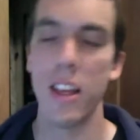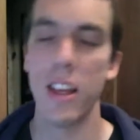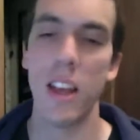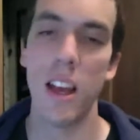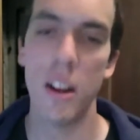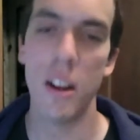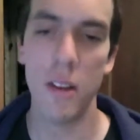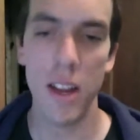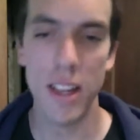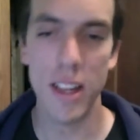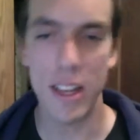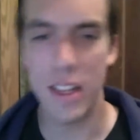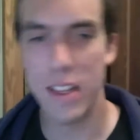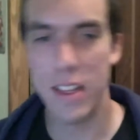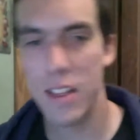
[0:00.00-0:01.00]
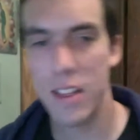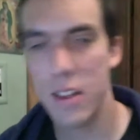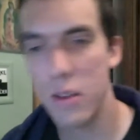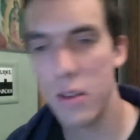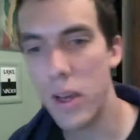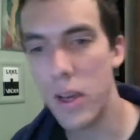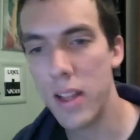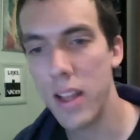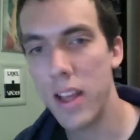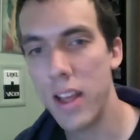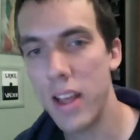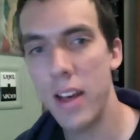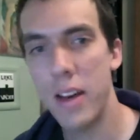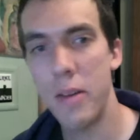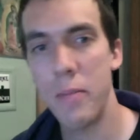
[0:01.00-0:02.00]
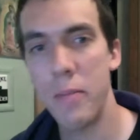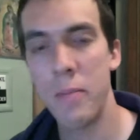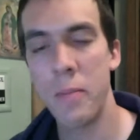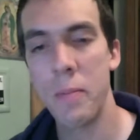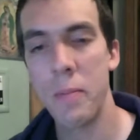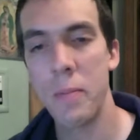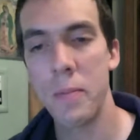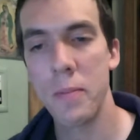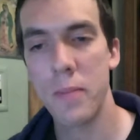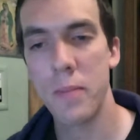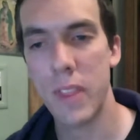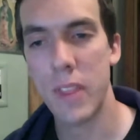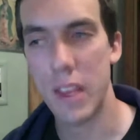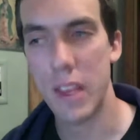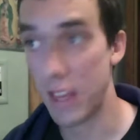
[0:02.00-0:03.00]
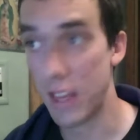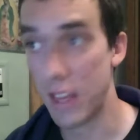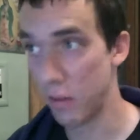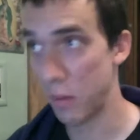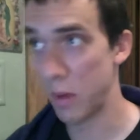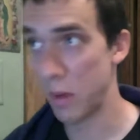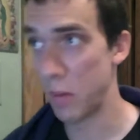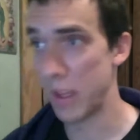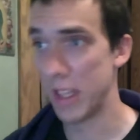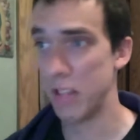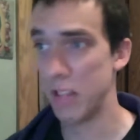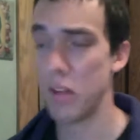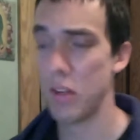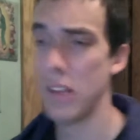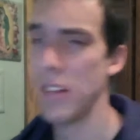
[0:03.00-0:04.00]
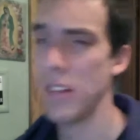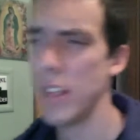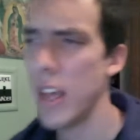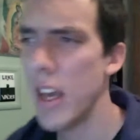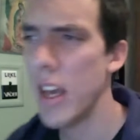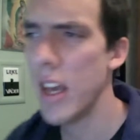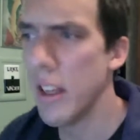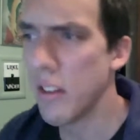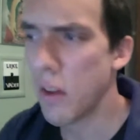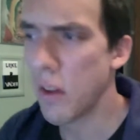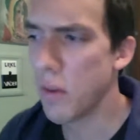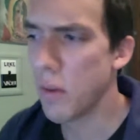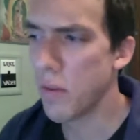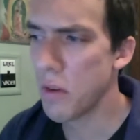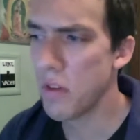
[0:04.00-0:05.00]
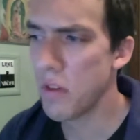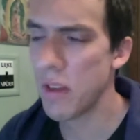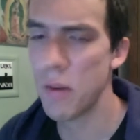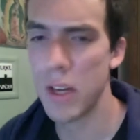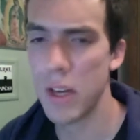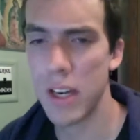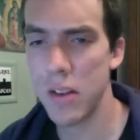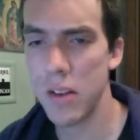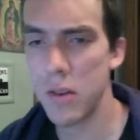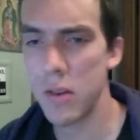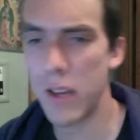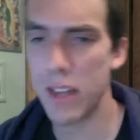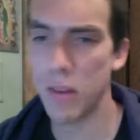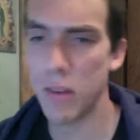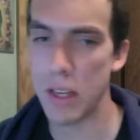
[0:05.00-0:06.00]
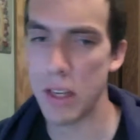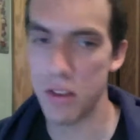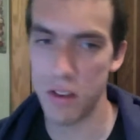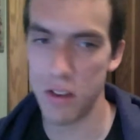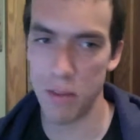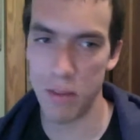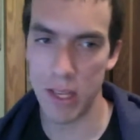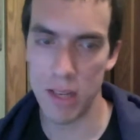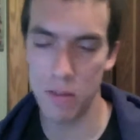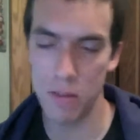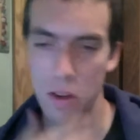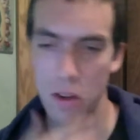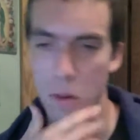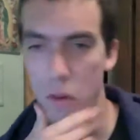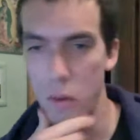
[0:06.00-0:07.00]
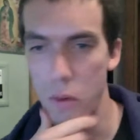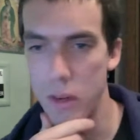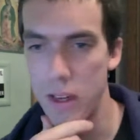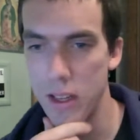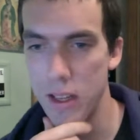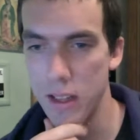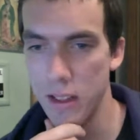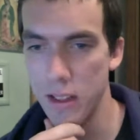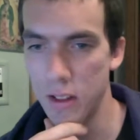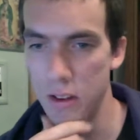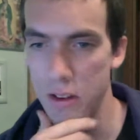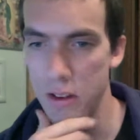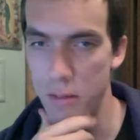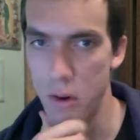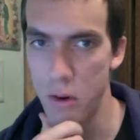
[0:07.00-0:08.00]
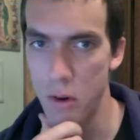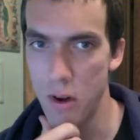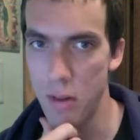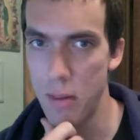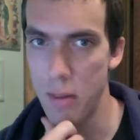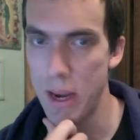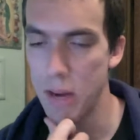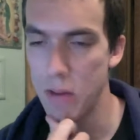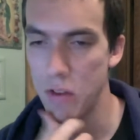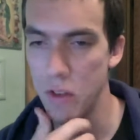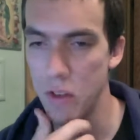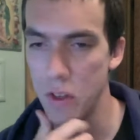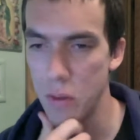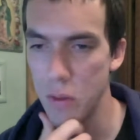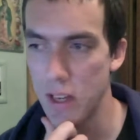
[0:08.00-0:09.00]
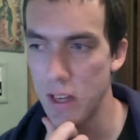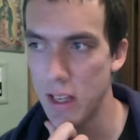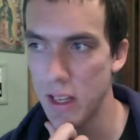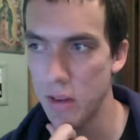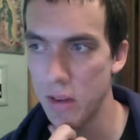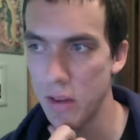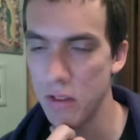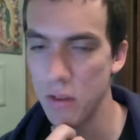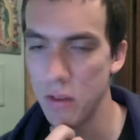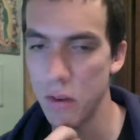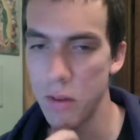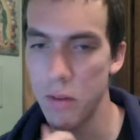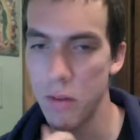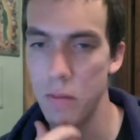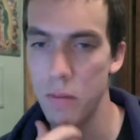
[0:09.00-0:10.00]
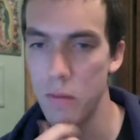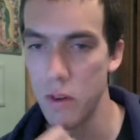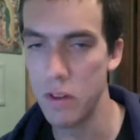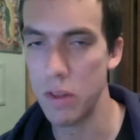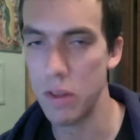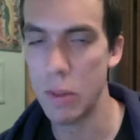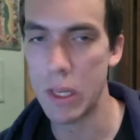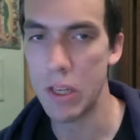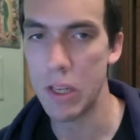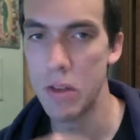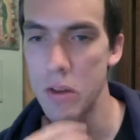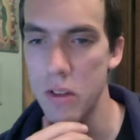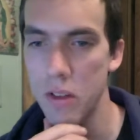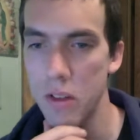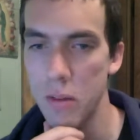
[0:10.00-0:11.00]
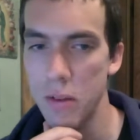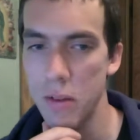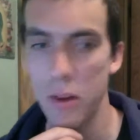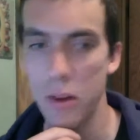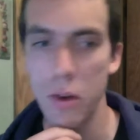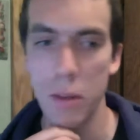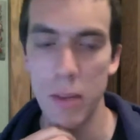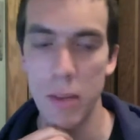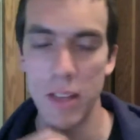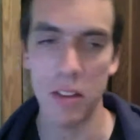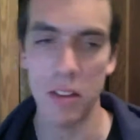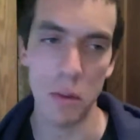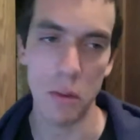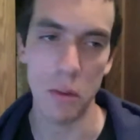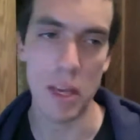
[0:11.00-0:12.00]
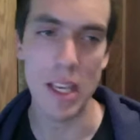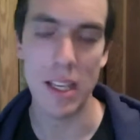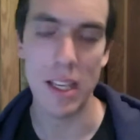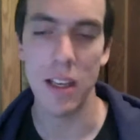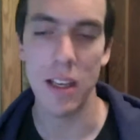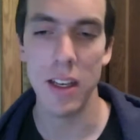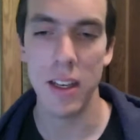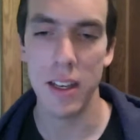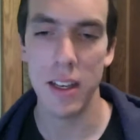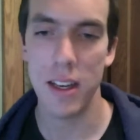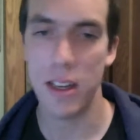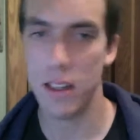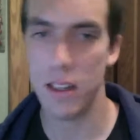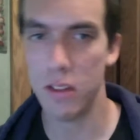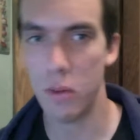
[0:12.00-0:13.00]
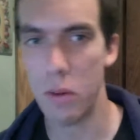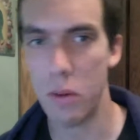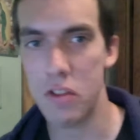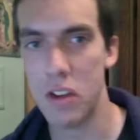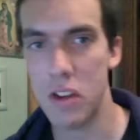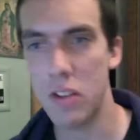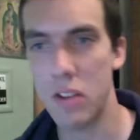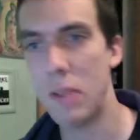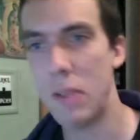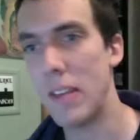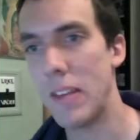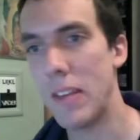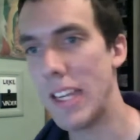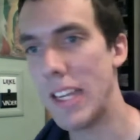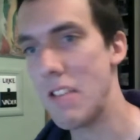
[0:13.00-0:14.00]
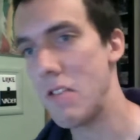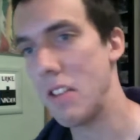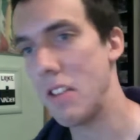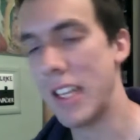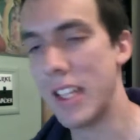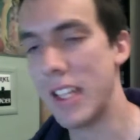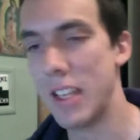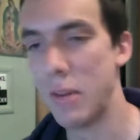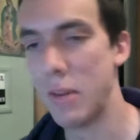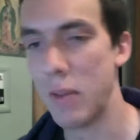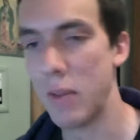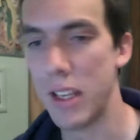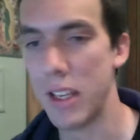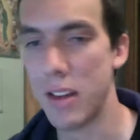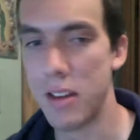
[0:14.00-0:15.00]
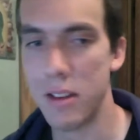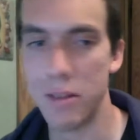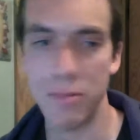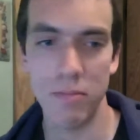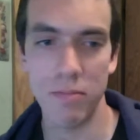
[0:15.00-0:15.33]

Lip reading: All right. Well, thanks for being with us, Tracy. So the first thing we're going to do is we're going to jump in. You know, before we learn more about you, we've got a lot of questions for you. But the first thing we're going to do is jump into our quick picks of the week. This is where we share something interesting that we all